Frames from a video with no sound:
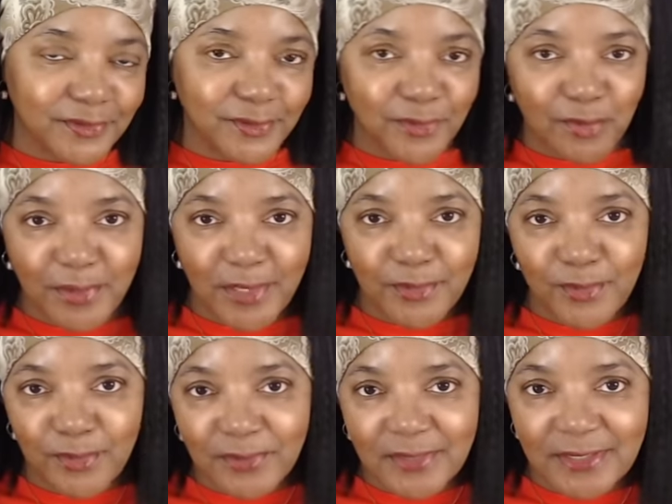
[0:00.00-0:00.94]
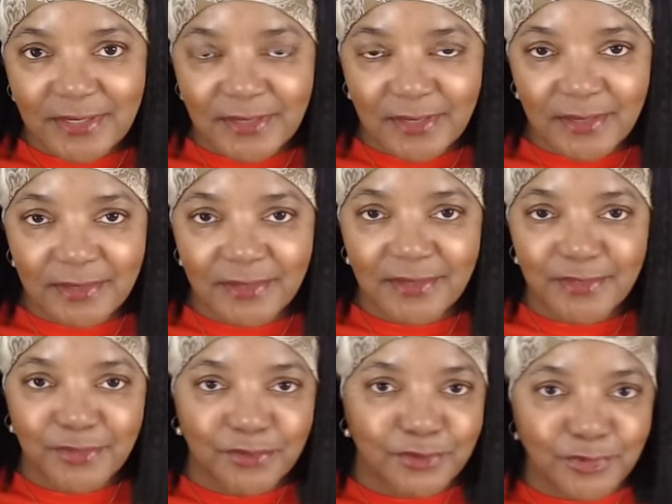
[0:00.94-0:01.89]
nobody who really checks. They
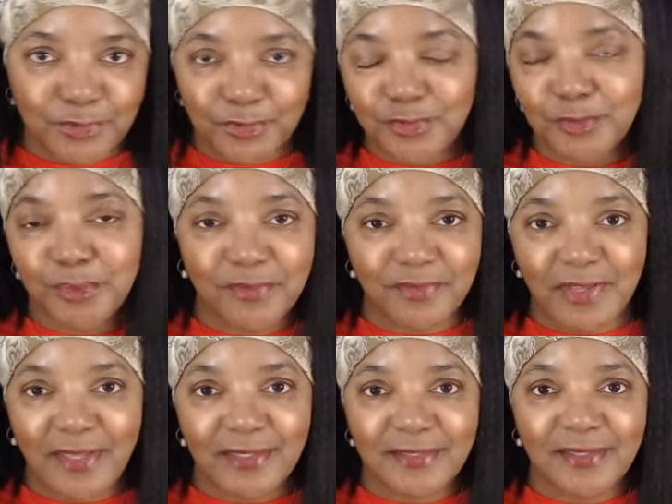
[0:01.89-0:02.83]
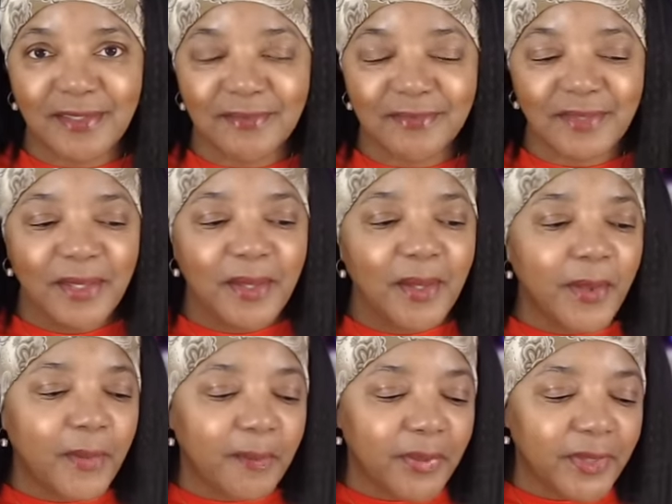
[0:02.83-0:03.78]
just want you to provide stuff.
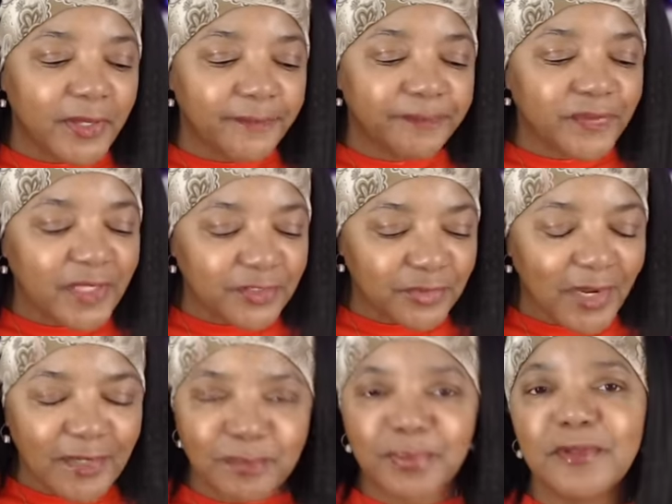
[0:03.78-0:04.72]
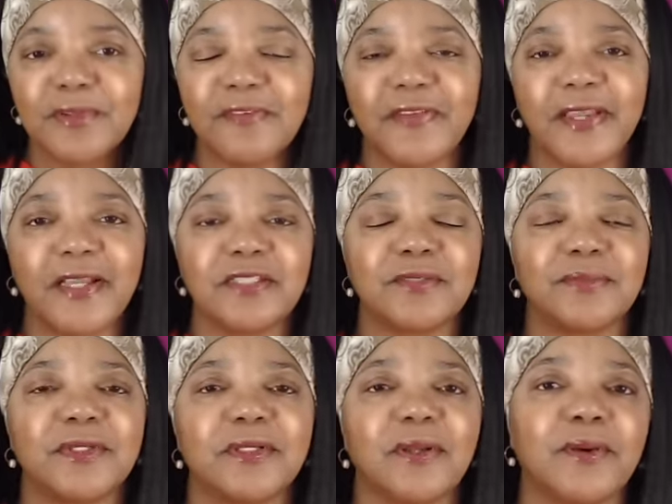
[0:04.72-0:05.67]
But they tried to pull a fast
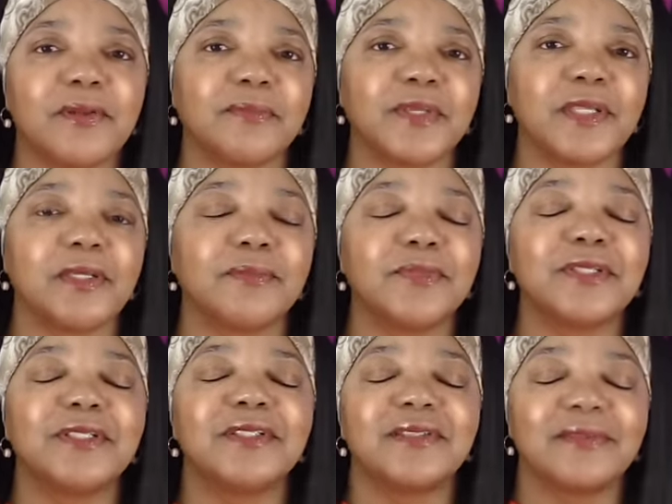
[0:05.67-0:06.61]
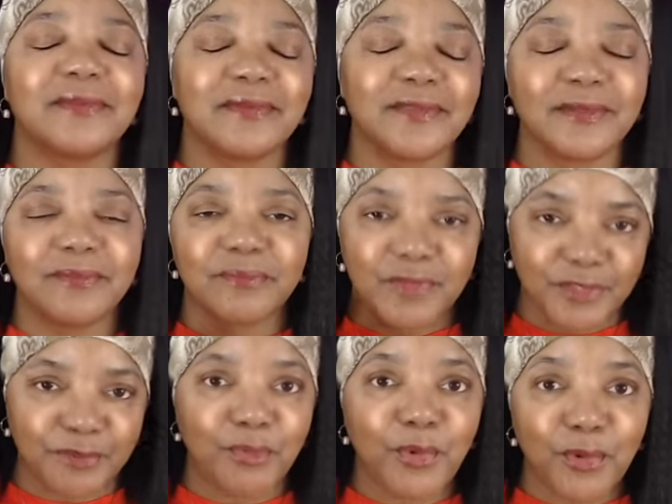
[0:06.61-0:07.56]
one on me, which is the, the
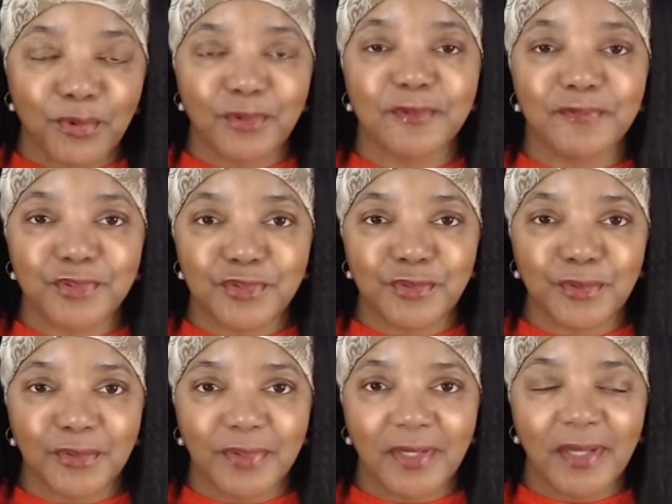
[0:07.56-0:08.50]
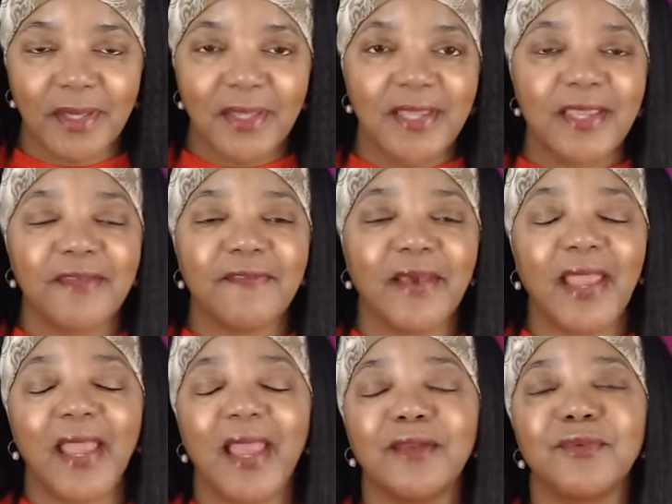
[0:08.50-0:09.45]
moral of the story. If I
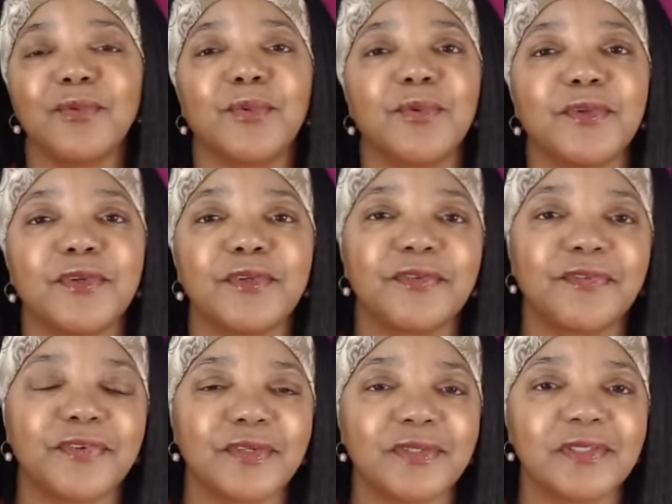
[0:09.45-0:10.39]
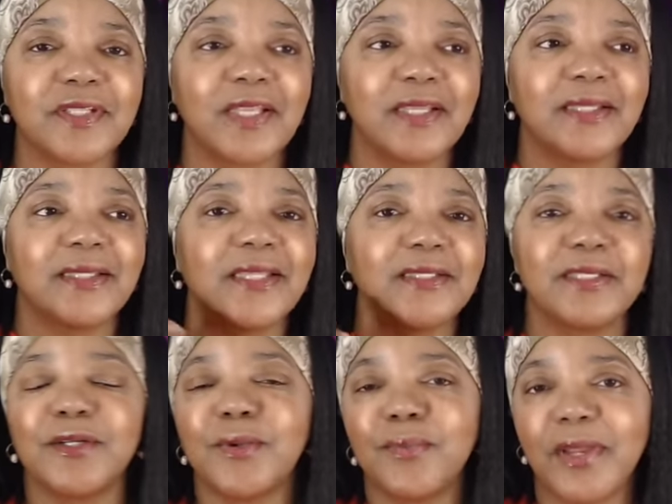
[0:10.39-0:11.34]
hadn't ordered it first, they
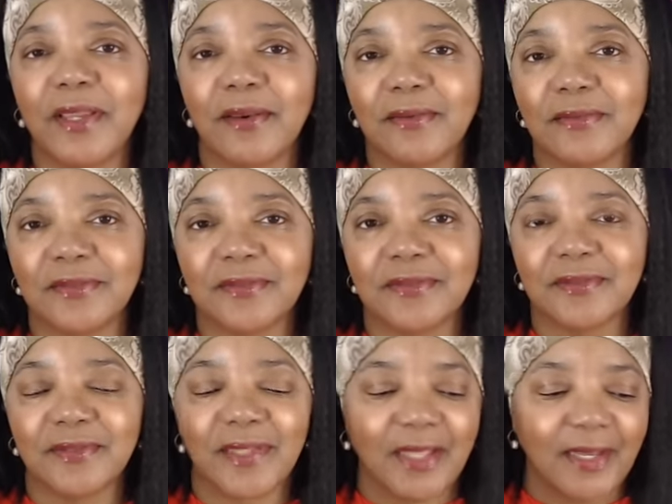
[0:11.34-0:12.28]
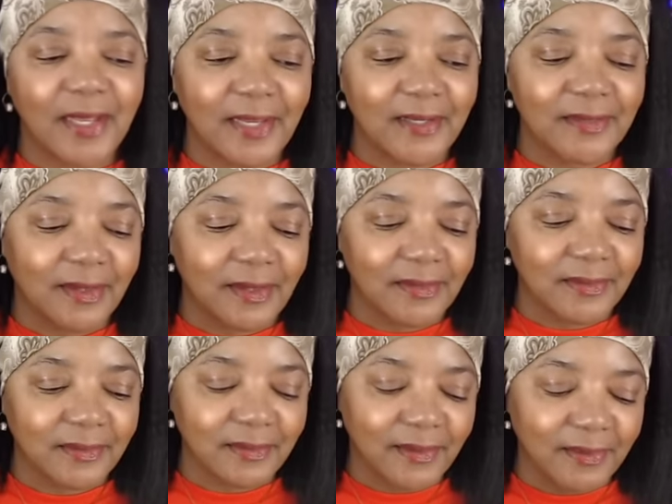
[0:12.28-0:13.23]
took away all those that eight
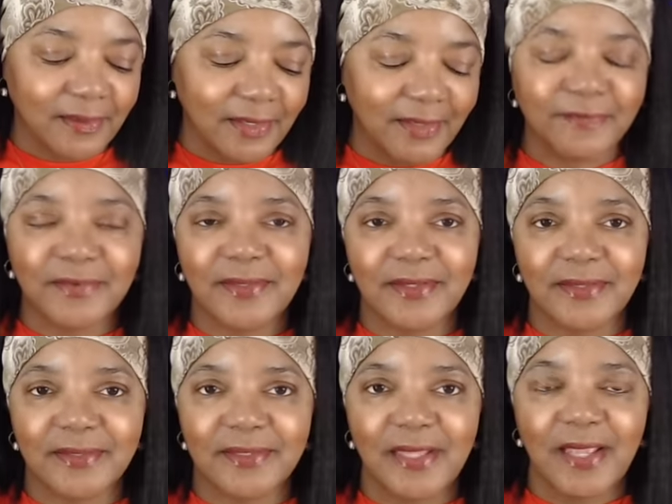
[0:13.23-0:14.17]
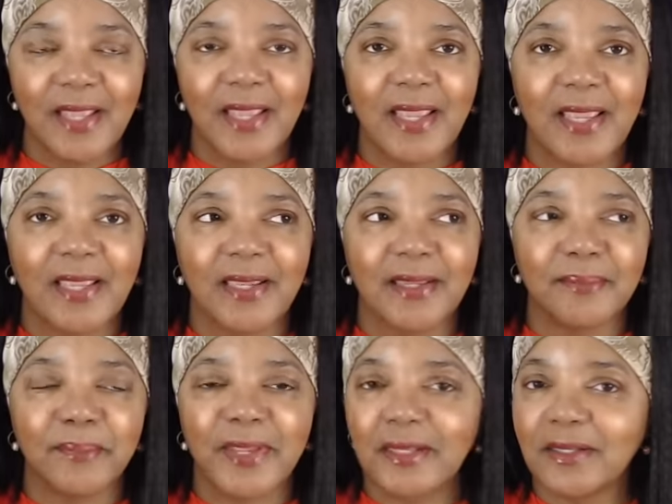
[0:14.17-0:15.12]
dollar uh, evidence
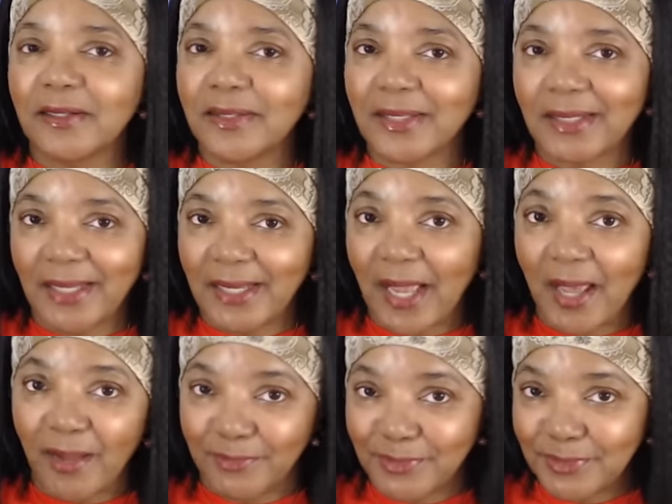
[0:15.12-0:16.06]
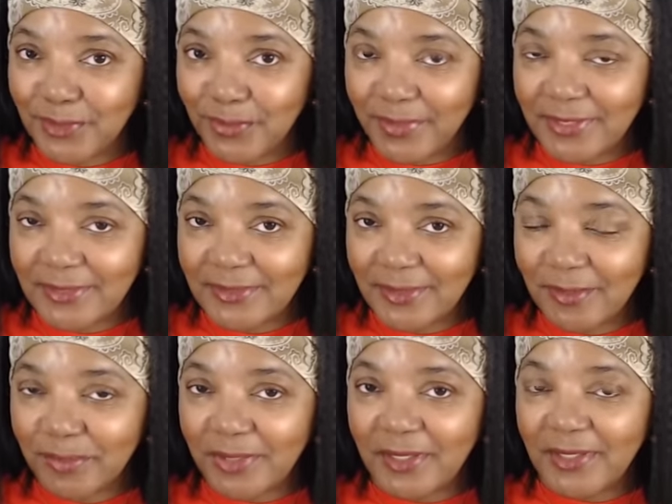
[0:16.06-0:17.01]
and made it look like I was crazy.
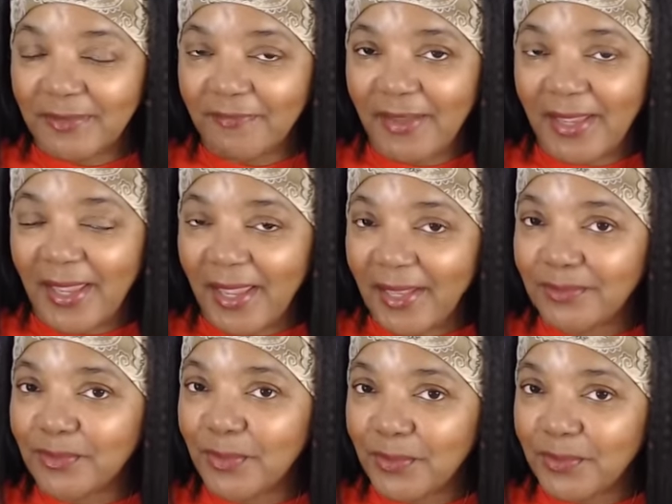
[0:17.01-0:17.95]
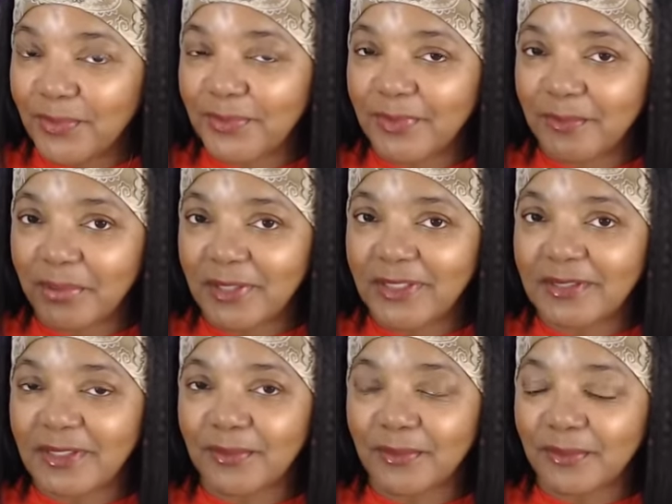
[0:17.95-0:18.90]
But if I hadn't ordered it and placed
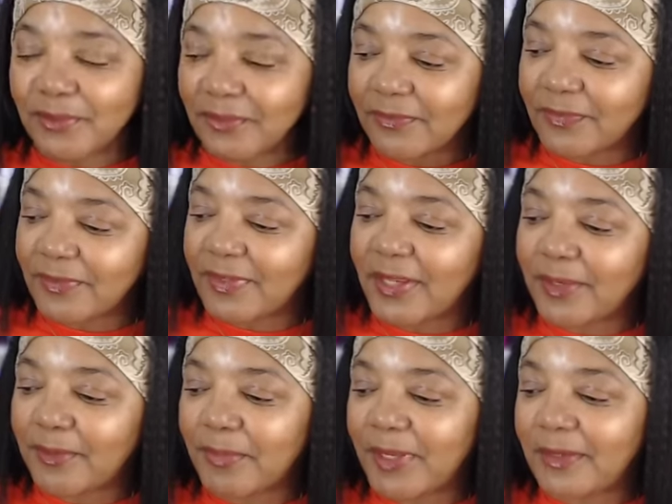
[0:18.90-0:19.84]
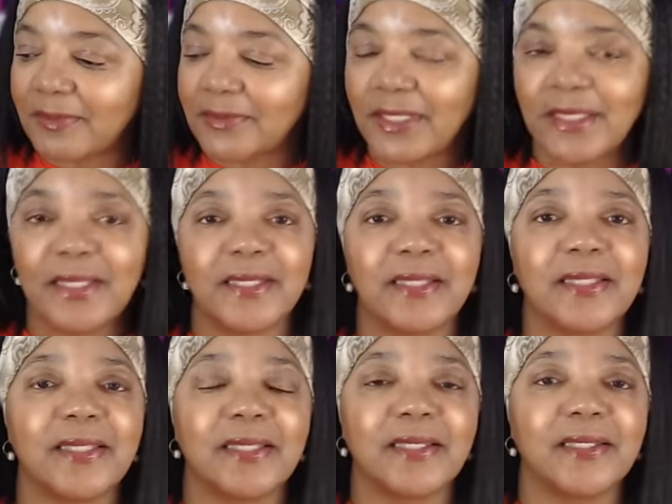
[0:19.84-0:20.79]
that order for that amount,
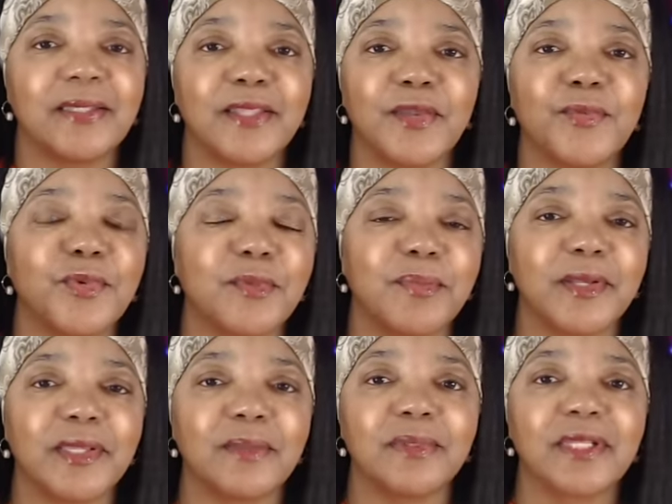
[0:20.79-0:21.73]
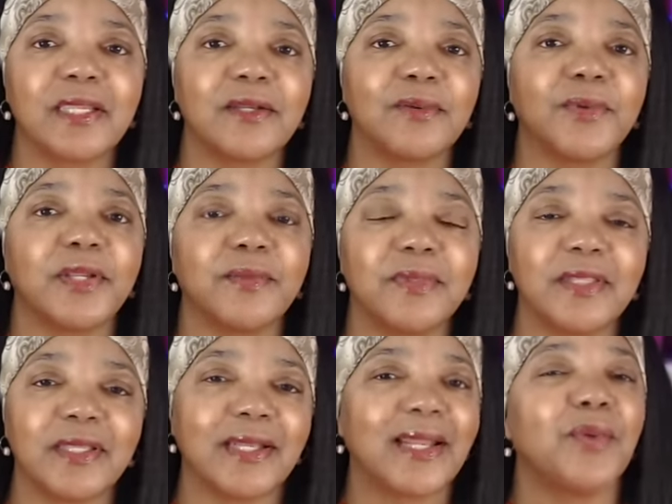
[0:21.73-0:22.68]
then they would have been able to get away with
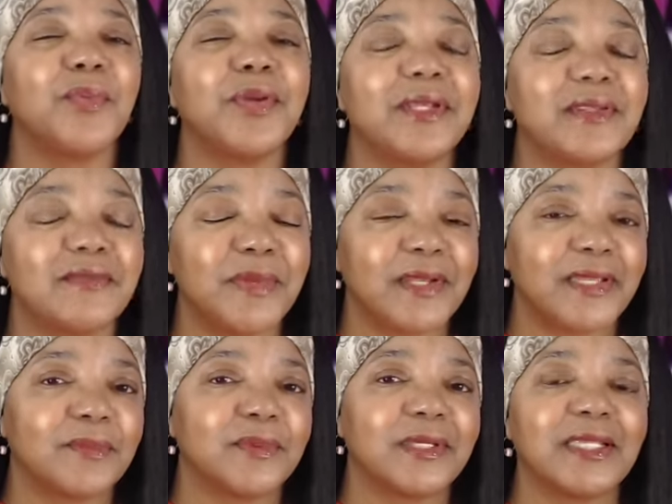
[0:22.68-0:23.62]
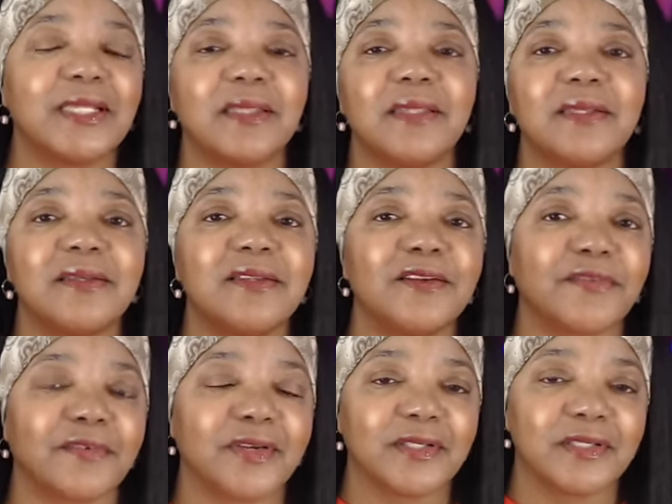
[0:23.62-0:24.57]
it, and I wouldn't have been able to get the
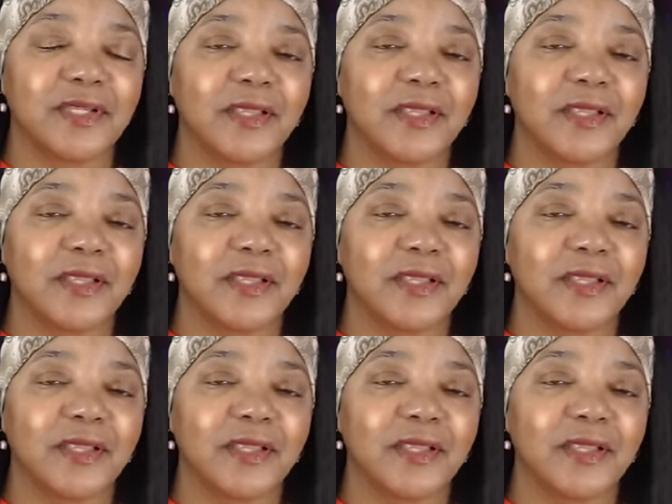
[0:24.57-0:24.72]
difference